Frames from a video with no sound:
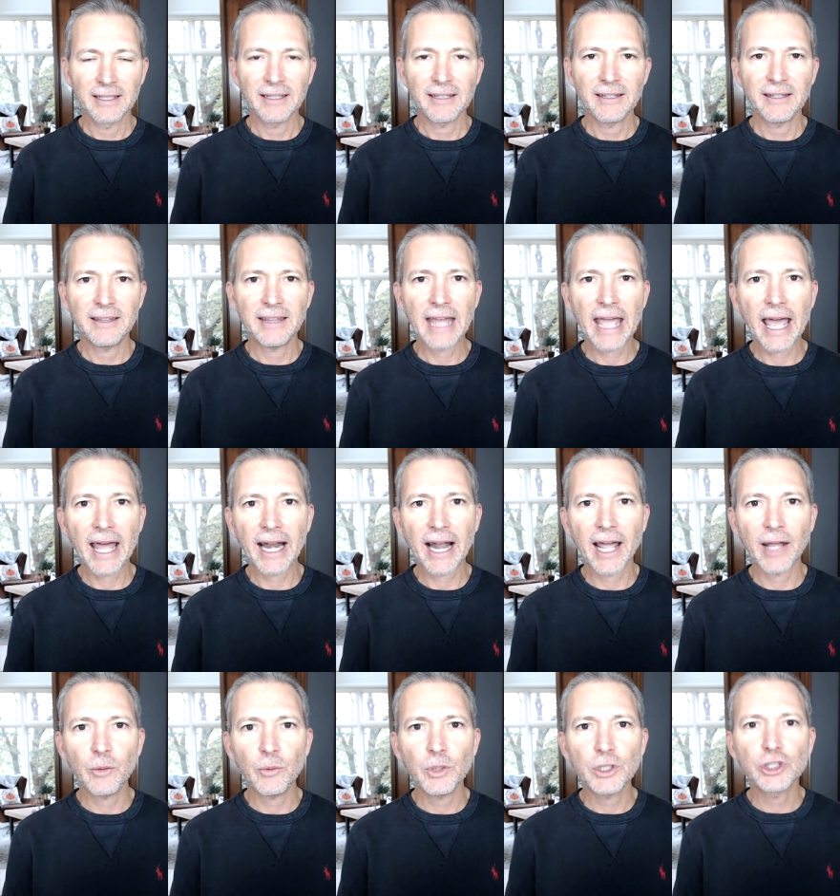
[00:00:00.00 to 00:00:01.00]
that
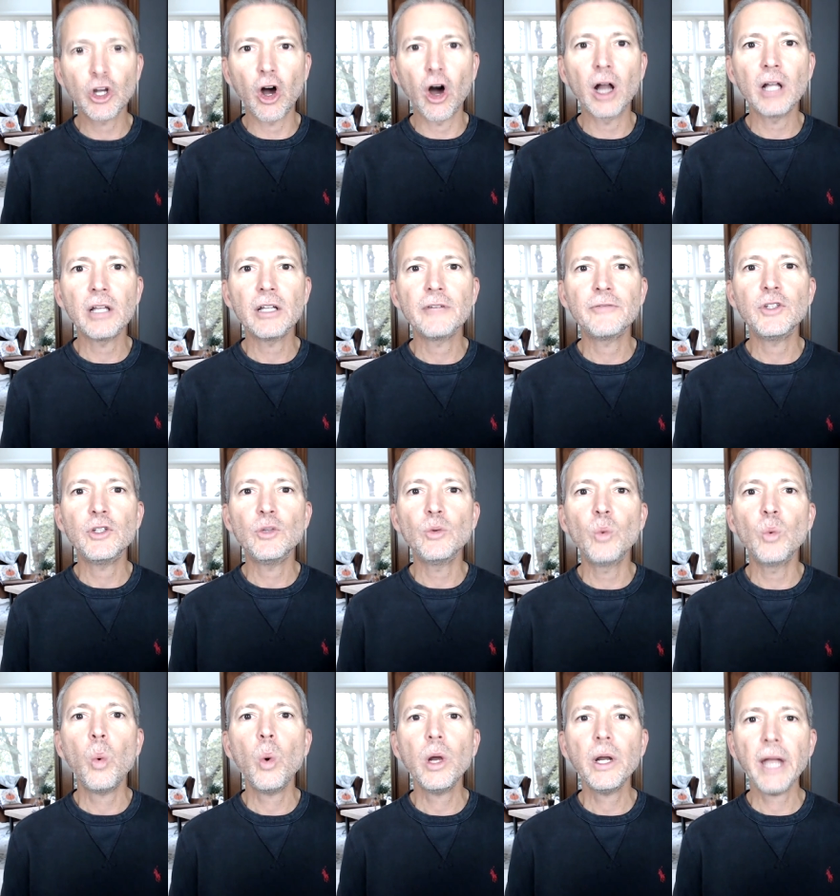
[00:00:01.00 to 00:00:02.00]
I wish all of you
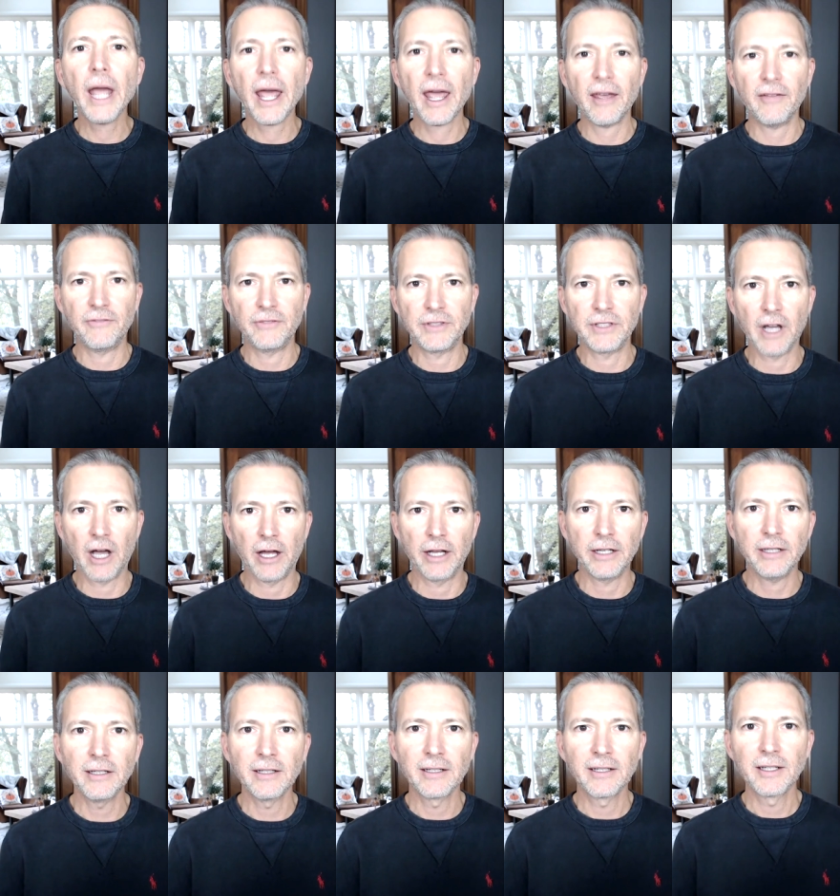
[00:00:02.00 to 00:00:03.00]
would have
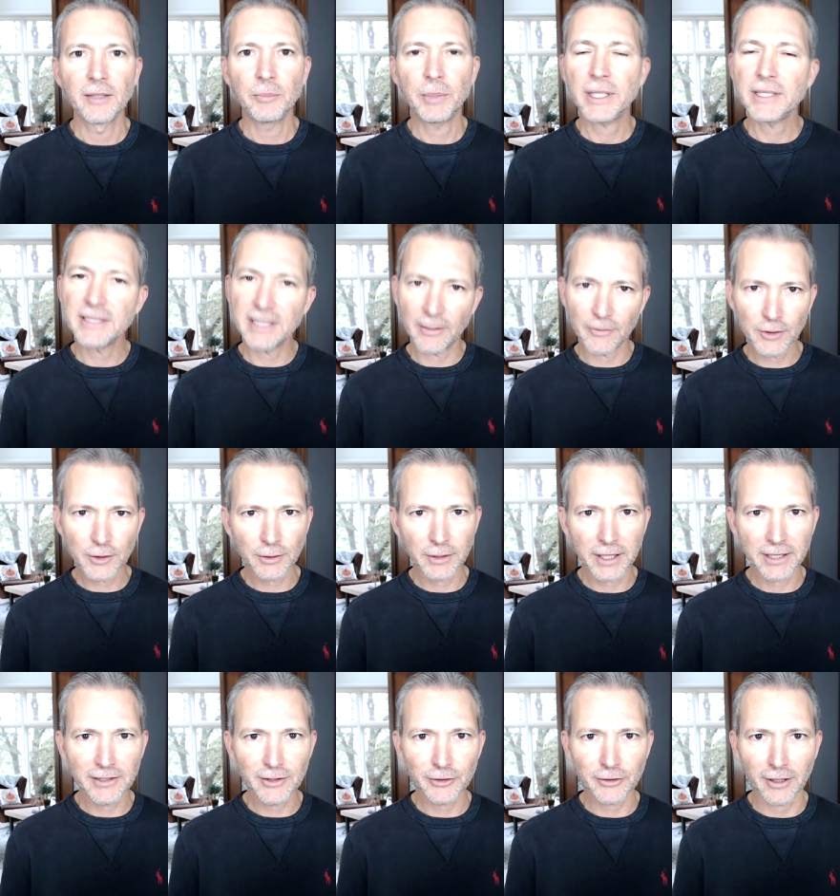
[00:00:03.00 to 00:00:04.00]
done, but it's never too
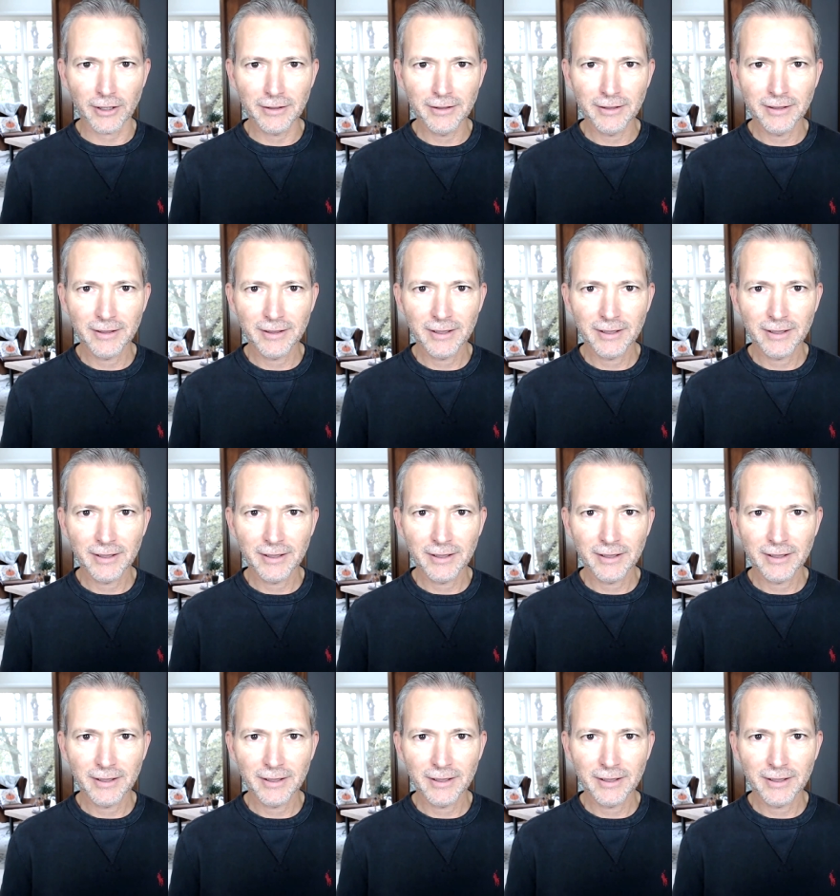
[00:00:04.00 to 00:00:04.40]
late to start.